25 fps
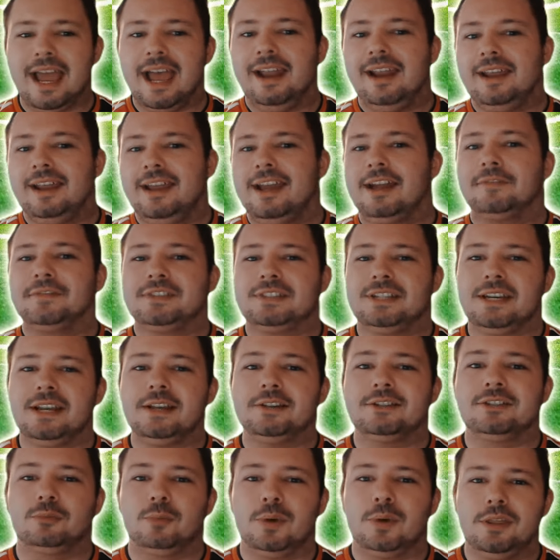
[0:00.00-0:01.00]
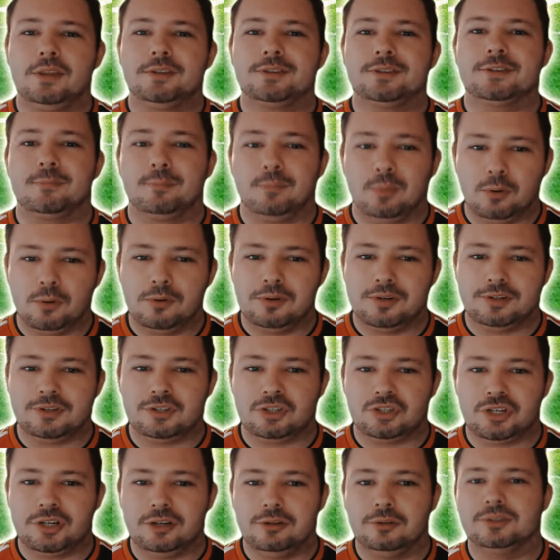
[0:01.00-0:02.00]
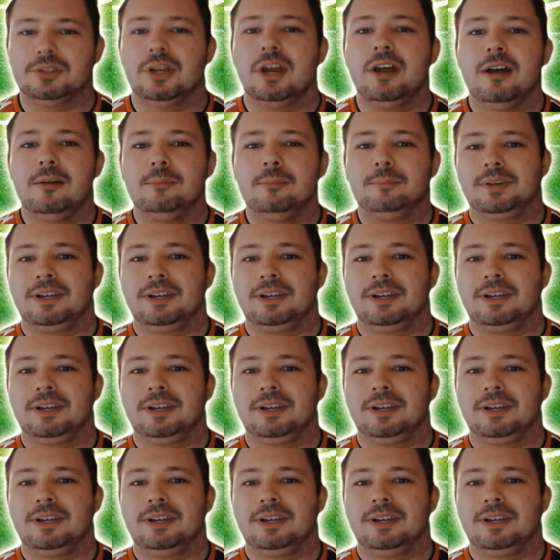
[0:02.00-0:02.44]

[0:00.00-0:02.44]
LAFC to win the Supporters Shield,